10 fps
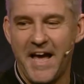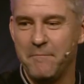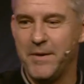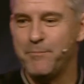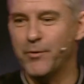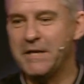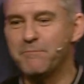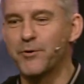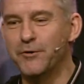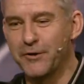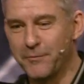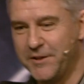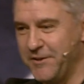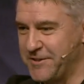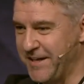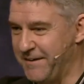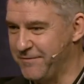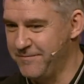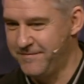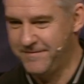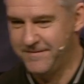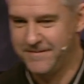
And be pretty brutal with yourself.